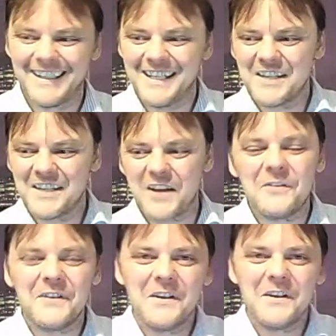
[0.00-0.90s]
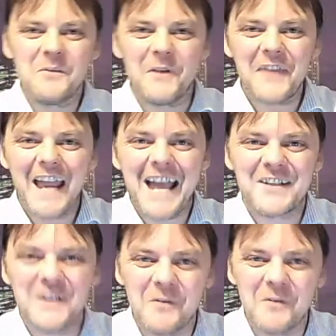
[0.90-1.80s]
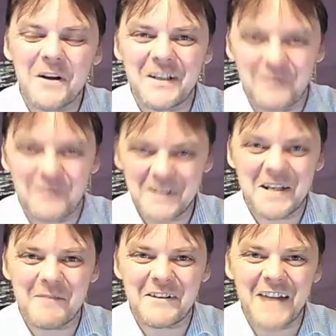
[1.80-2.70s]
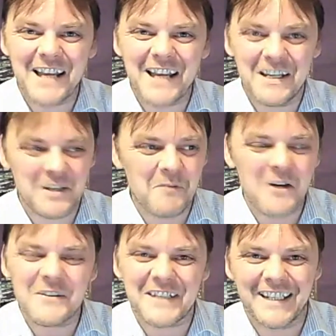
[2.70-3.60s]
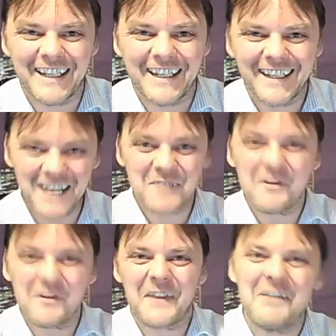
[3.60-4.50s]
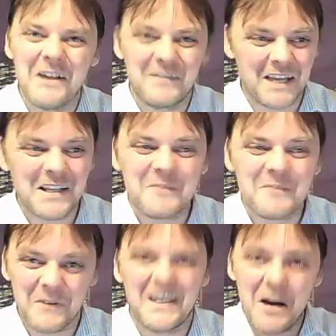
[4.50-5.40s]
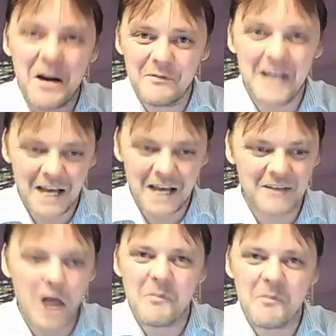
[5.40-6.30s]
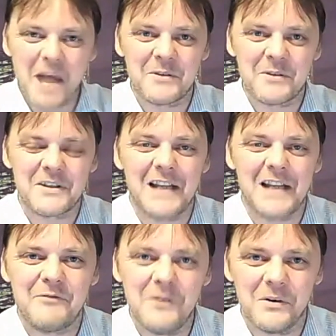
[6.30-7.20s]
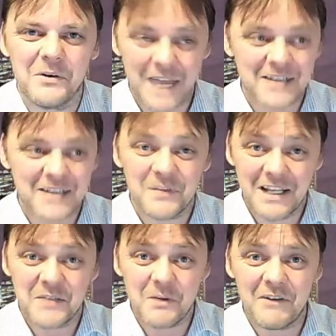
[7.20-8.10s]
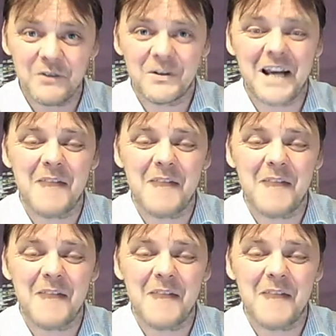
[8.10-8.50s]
So what they actually wanted was democracy. That's what they were. That's what they overpowered Saleh for. That's where it all came from.